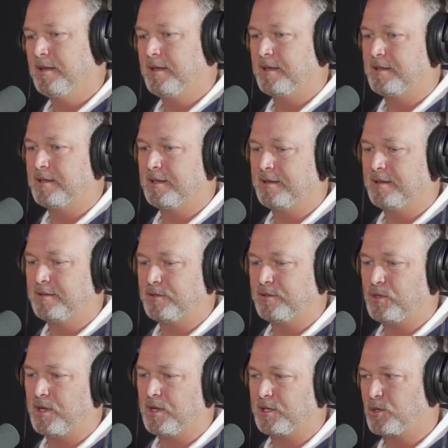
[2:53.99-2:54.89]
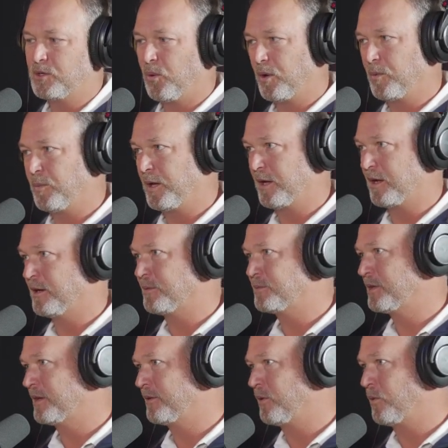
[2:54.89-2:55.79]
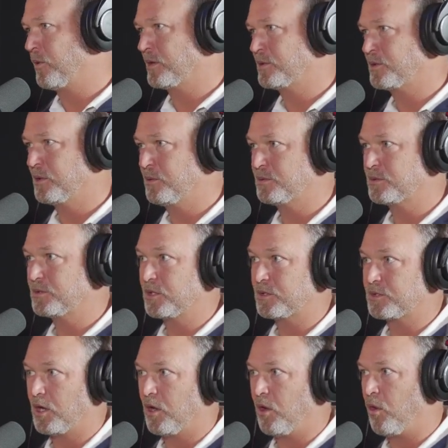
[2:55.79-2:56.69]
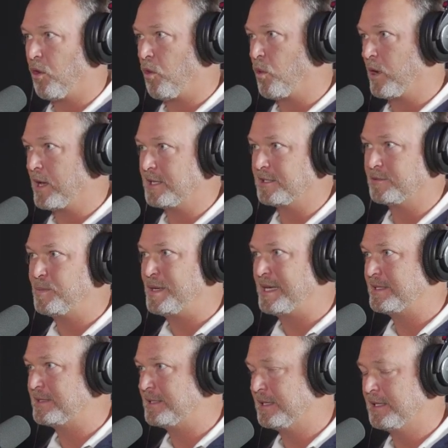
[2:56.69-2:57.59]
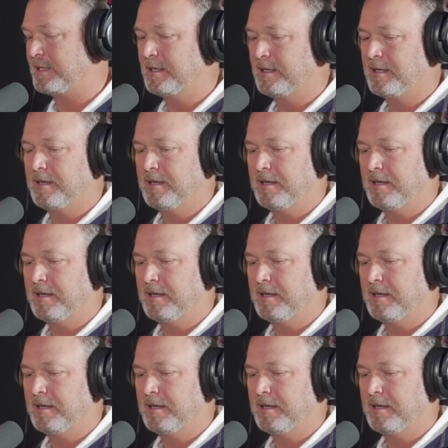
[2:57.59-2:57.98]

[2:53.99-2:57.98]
And then you had toy pickups everywhere, so it was just always busy.